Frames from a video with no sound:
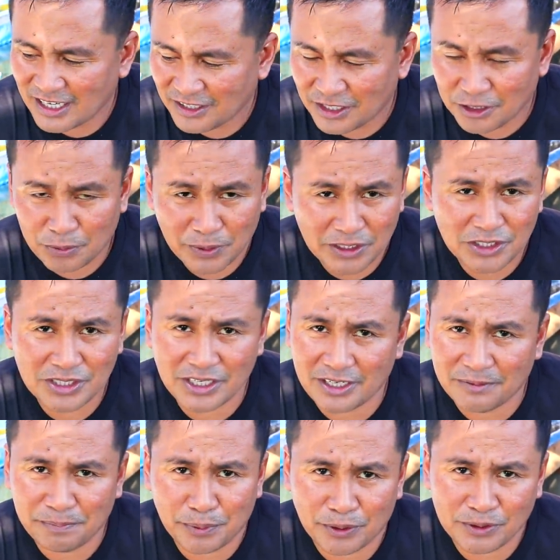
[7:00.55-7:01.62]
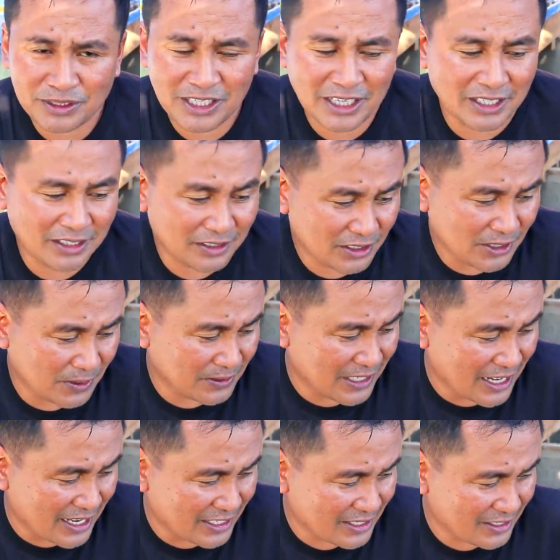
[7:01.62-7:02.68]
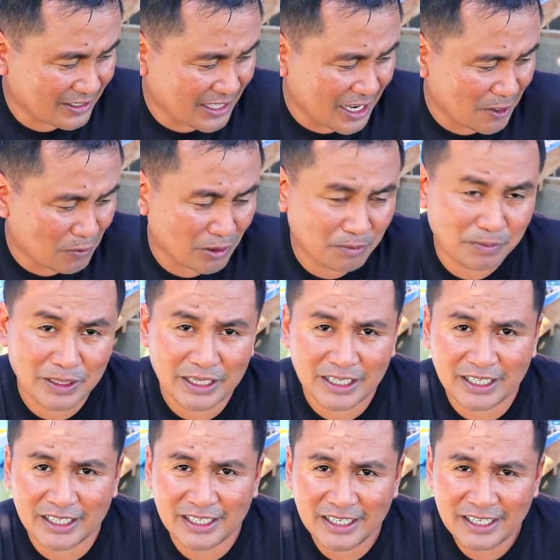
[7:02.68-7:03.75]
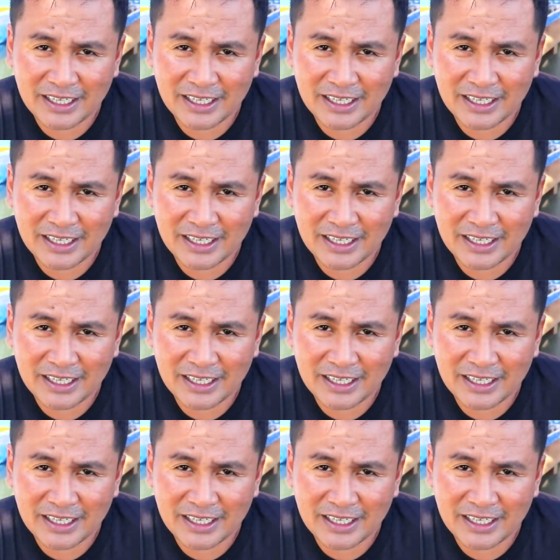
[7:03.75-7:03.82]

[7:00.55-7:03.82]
that rich in protein so that they will be